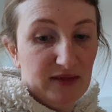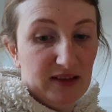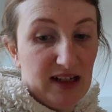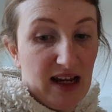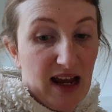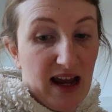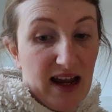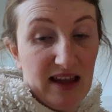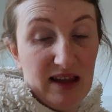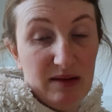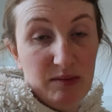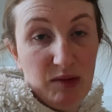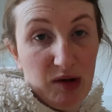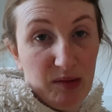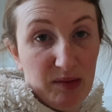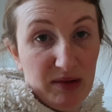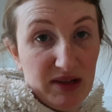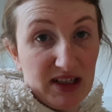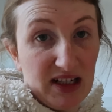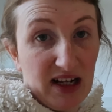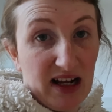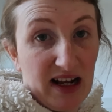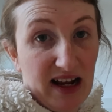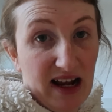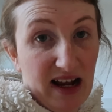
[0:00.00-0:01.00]
the
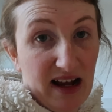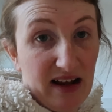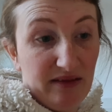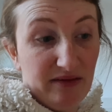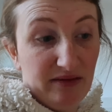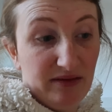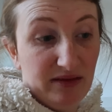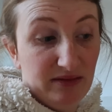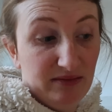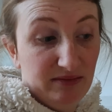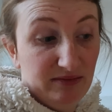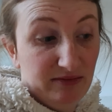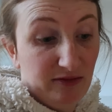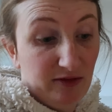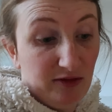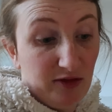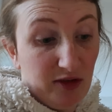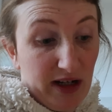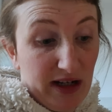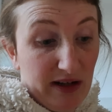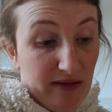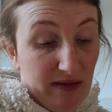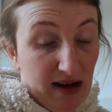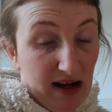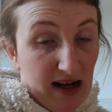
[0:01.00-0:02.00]
moments that I have
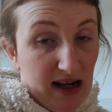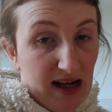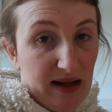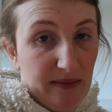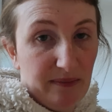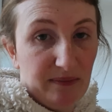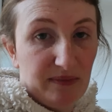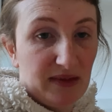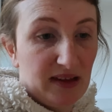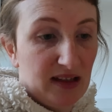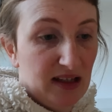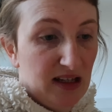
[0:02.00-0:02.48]
free, really.